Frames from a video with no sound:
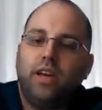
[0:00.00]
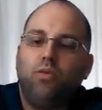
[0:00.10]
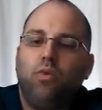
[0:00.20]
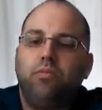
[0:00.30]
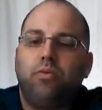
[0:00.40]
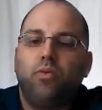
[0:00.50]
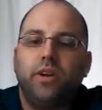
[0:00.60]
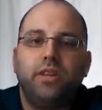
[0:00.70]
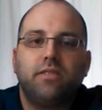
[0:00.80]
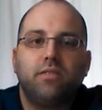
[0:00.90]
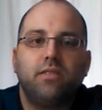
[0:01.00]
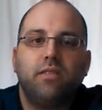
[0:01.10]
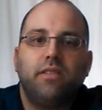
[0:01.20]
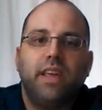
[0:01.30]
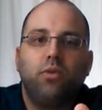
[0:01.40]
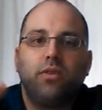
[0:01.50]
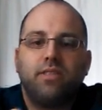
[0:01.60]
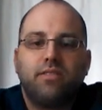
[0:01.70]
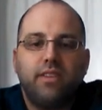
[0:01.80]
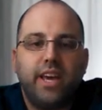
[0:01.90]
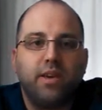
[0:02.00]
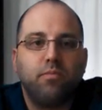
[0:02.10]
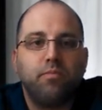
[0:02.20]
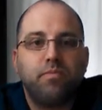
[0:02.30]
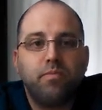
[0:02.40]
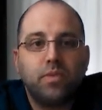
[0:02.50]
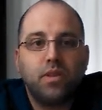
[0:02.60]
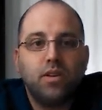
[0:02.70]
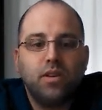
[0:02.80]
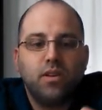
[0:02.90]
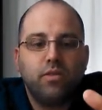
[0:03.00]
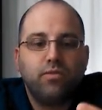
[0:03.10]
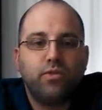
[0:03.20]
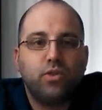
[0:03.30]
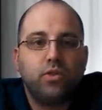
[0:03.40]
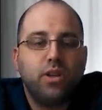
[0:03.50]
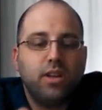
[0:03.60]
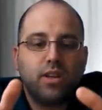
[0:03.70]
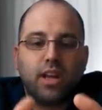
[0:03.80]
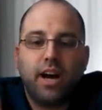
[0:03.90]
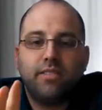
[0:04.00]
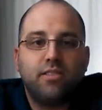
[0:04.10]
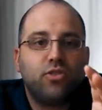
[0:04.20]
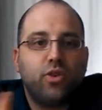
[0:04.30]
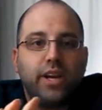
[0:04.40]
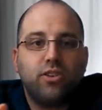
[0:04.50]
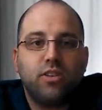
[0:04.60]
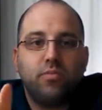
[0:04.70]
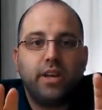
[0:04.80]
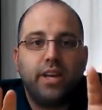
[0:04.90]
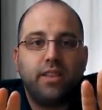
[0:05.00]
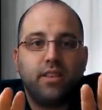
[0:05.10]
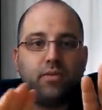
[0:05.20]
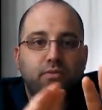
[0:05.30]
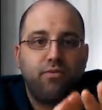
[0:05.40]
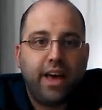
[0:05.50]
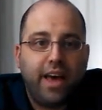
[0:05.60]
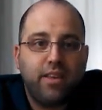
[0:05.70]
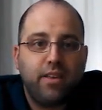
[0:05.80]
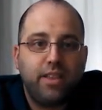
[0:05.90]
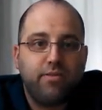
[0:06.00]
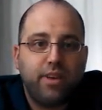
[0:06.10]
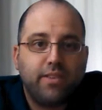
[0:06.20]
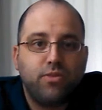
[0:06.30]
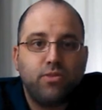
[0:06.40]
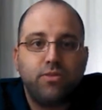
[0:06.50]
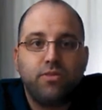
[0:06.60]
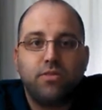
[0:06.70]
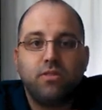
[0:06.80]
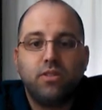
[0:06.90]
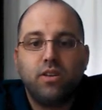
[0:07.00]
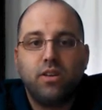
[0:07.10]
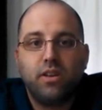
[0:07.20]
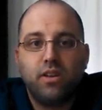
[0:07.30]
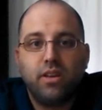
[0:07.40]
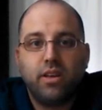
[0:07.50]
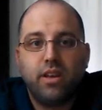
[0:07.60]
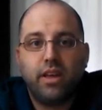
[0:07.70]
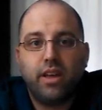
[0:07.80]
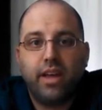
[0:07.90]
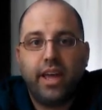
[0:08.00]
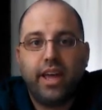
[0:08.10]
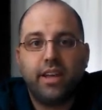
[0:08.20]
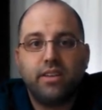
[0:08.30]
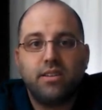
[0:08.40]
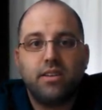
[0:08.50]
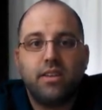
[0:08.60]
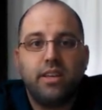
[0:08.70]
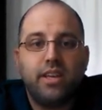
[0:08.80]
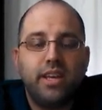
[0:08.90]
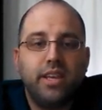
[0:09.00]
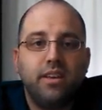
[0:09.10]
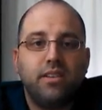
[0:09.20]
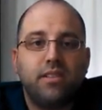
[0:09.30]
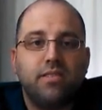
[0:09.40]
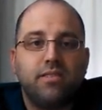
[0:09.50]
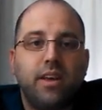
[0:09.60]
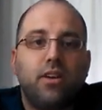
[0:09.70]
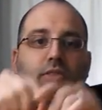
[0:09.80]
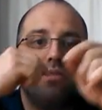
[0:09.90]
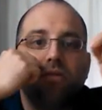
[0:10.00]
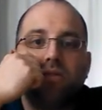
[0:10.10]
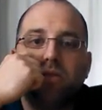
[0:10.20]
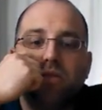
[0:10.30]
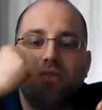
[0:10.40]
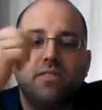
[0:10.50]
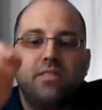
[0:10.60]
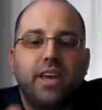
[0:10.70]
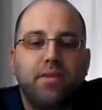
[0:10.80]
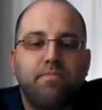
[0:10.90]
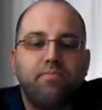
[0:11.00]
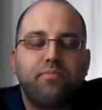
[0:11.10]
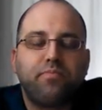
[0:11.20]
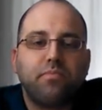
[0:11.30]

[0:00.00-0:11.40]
At one point, they were the same. Flu concentration in the vat in the vessels and in the cells, they're the same.